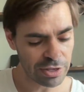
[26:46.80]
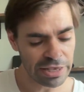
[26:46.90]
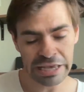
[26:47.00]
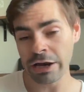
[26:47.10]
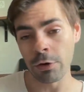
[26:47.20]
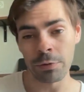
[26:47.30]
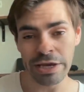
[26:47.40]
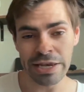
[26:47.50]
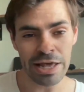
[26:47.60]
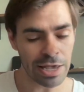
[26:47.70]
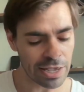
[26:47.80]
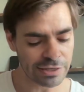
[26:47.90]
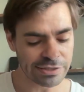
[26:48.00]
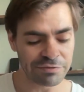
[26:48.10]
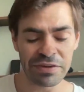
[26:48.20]
Karina
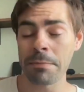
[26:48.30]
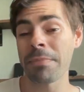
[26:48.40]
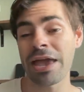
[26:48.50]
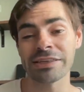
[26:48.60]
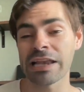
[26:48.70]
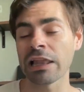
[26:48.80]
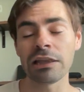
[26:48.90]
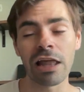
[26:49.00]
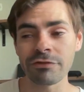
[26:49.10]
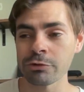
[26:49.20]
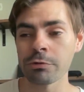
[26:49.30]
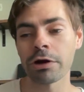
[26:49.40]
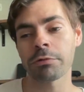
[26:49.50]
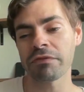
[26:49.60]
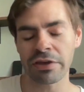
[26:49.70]
is something amazing. I love to
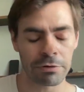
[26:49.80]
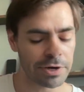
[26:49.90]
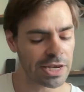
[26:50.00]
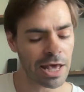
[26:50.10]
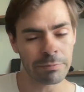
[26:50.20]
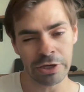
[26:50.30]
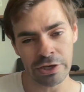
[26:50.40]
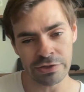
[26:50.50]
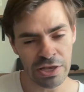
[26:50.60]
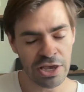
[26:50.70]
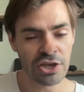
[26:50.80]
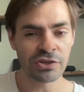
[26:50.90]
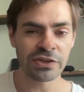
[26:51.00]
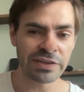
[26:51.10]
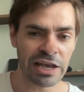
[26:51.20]
work with Karina because
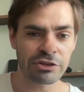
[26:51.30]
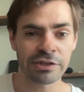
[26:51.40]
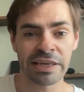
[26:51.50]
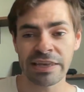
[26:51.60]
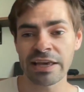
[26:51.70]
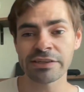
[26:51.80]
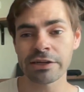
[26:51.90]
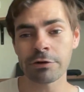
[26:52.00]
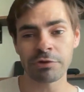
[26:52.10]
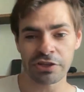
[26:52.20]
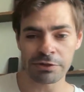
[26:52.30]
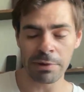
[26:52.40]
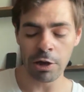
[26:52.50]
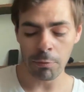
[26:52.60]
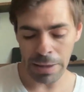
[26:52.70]
she's actually a dancer, which is
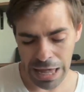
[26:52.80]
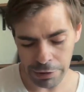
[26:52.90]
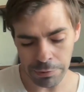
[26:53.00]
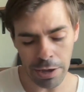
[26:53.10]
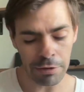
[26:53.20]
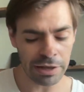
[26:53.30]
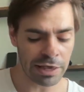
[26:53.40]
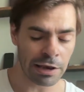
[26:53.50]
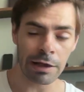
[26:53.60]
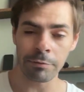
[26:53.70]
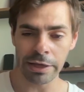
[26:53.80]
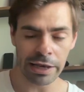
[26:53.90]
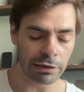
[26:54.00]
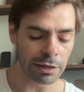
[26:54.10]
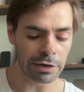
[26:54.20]
my own background, and like we get
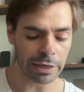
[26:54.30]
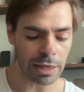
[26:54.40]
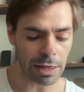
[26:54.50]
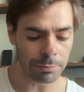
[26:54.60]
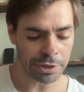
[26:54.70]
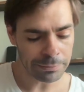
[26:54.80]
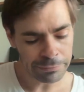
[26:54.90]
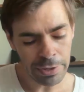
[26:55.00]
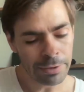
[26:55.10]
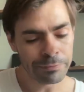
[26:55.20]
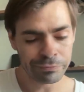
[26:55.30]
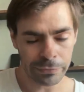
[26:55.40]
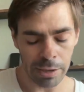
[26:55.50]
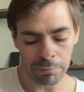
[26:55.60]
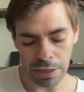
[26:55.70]
a lot in common.
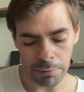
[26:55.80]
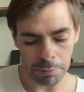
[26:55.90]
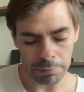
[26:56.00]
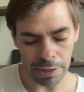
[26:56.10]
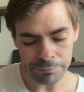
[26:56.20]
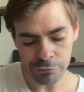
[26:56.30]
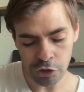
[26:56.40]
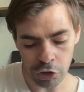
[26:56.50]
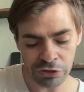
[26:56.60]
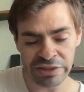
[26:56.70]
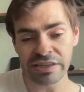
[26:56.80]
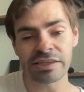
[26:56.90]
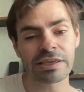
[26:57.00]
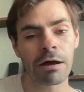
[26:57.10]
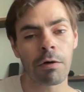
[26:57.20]
Blah blah blah. So this
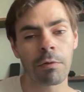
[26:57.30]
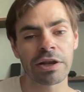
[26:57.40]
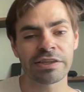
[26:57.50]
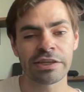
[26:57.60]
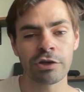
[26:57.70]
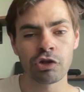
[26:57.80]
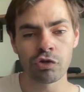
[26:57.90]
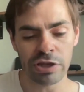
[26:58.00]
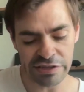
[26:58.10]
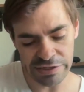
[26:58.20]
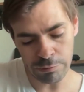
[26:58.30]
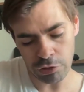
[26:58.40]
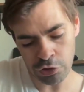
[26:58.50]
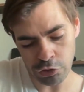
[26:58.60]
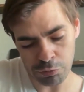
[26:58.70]
is how I want to see you do
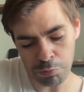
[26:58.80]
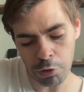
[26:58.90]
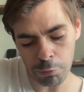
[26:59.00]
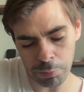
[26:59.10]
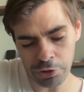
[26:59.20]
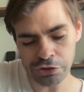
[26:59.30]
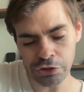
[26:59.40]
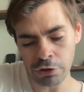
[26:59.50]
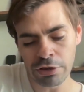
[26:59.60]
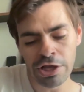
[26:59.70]
testimonials, more personal.